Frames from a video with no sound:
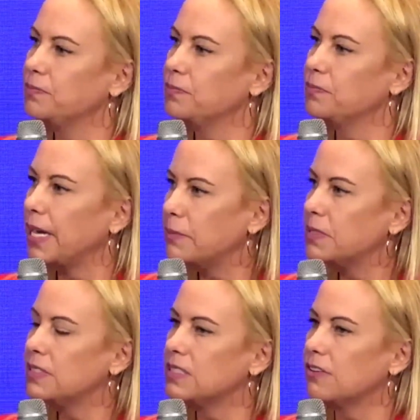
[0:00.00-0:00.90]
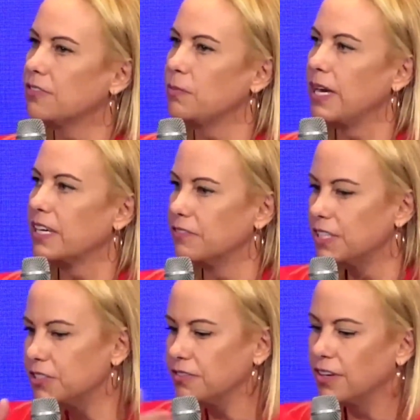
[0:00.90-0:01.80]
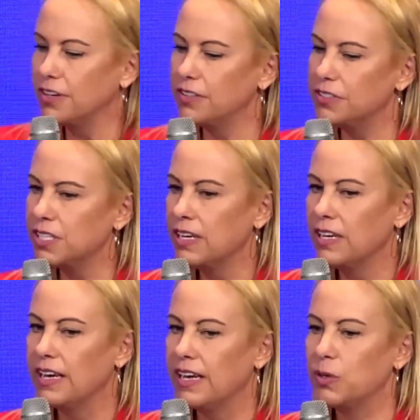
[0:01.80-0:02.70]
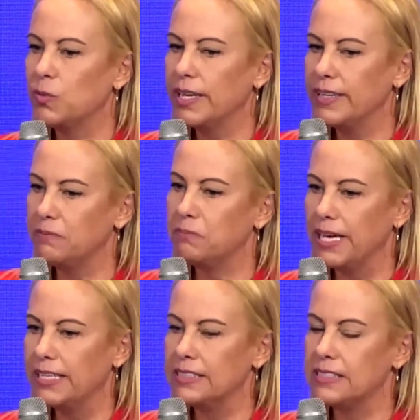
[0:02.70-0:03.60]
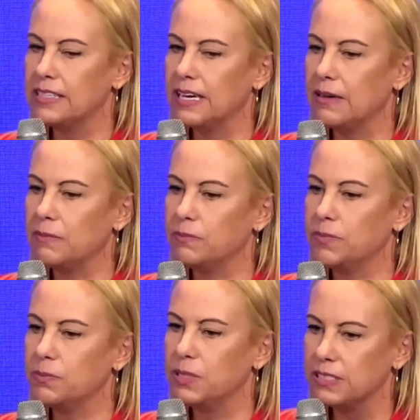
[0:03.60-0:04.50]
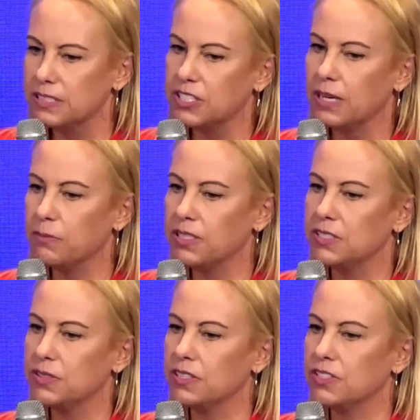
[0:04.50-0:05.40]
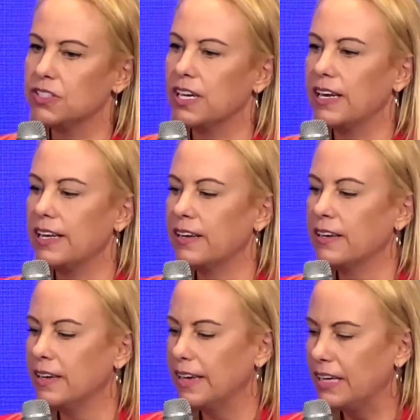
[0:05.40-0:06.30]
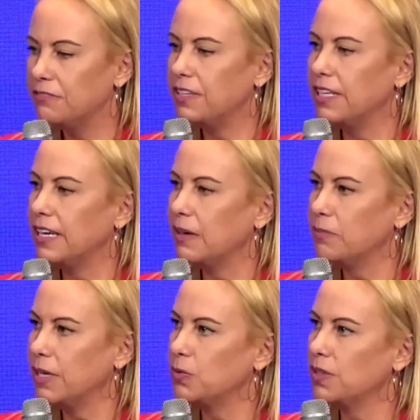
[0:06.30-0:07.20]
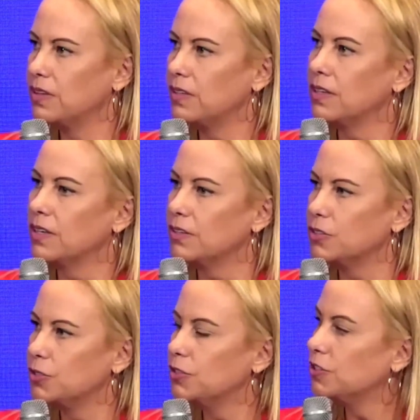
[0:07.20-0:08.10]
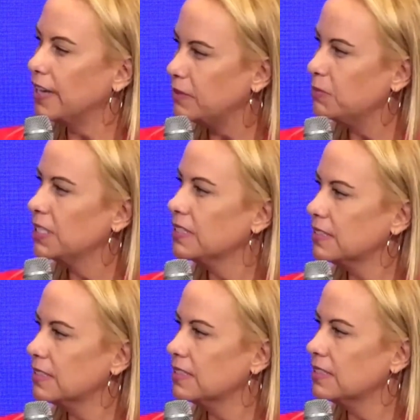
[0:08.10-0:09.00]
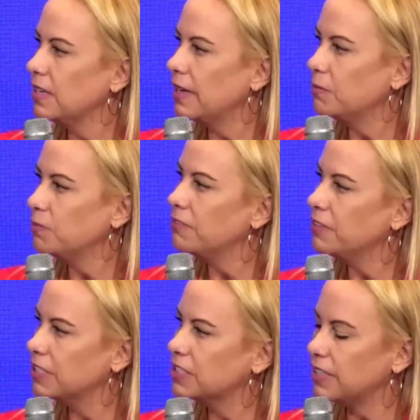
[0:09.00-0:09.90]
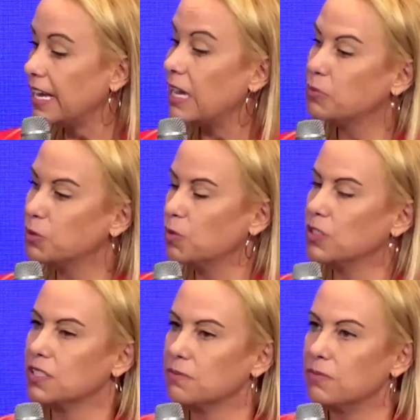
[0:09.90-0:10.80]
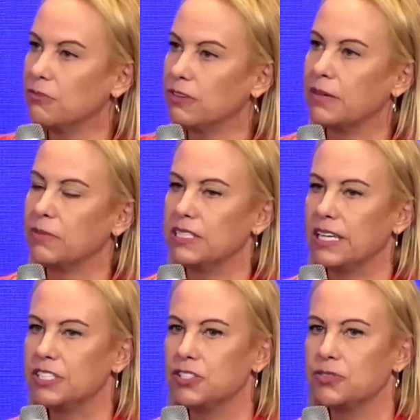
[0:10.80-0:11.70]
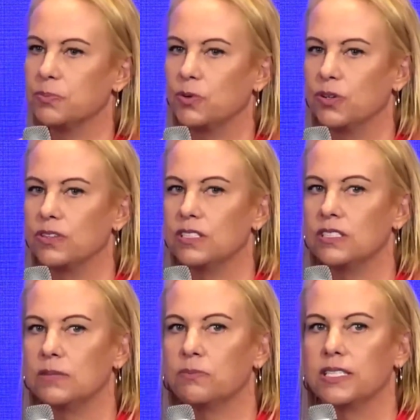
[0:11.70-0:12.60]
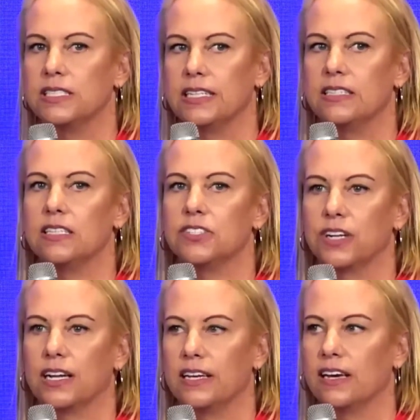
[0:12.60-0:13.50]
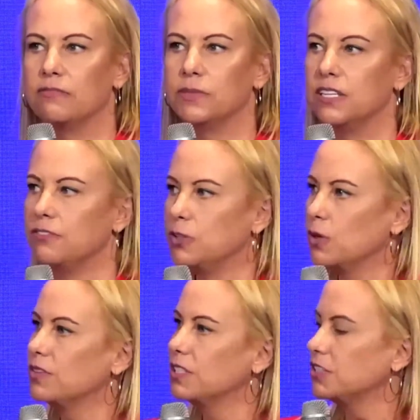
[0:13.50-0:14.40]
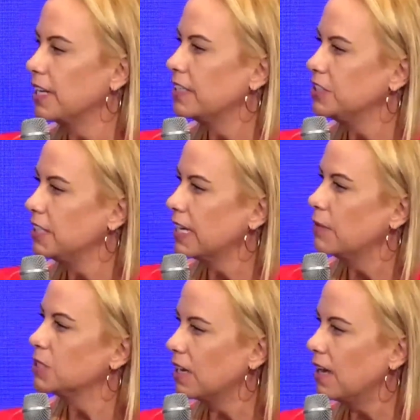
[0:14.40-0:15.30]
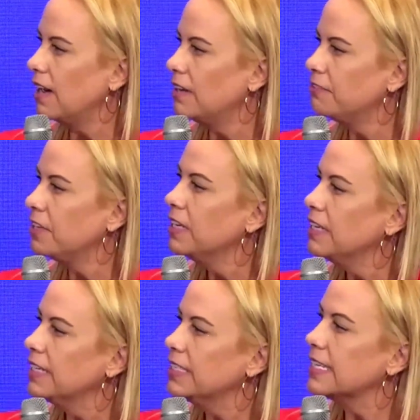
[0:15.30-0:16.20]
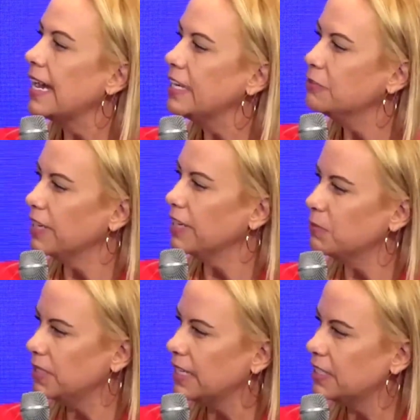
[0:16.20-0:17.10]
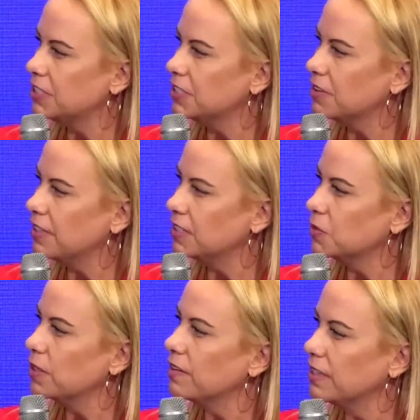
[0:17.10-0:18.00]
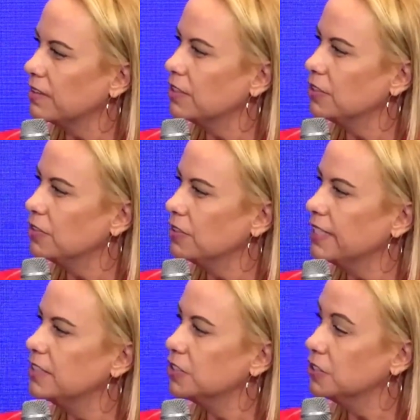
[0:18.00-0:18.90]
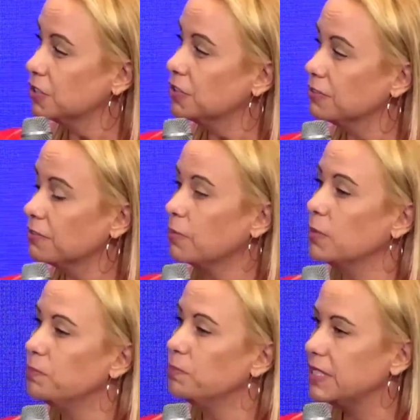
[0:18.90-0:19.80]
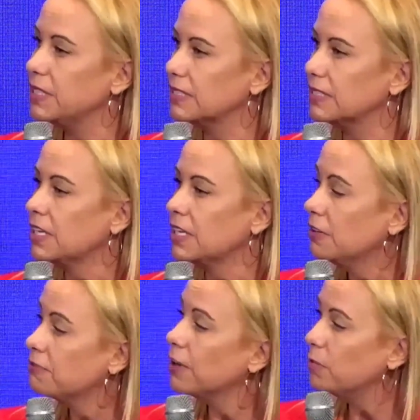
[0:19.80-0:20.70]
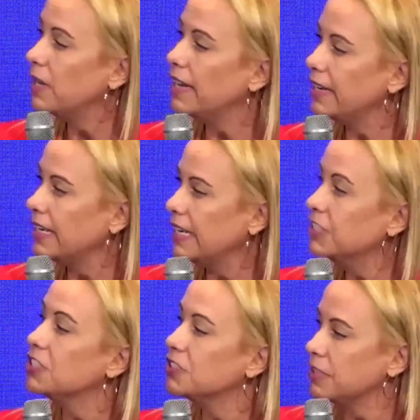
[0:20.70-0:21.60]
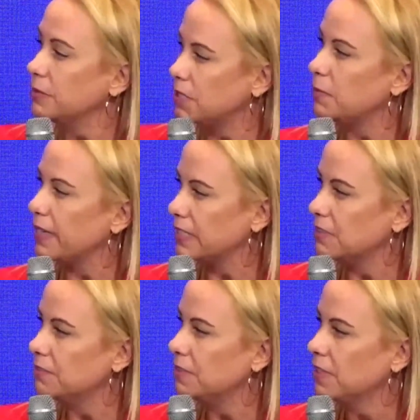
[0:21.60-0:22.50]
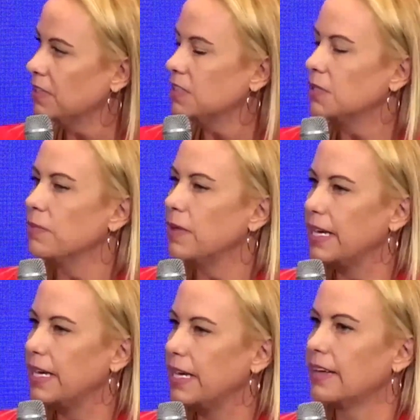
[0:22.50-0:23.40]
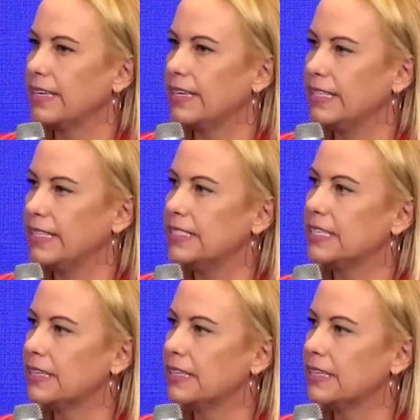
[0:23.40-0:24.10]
papers off the back of each of those, and we went and met the business champions in Australia and Vietnam, met with the 2 trade ministers, and eventually the output was a recommendations report that simply said to the Australian government, if you want this strategy to come to life, here's 8 recommendations of things we think that you need to do from a business, from a industry perspective, to make that easier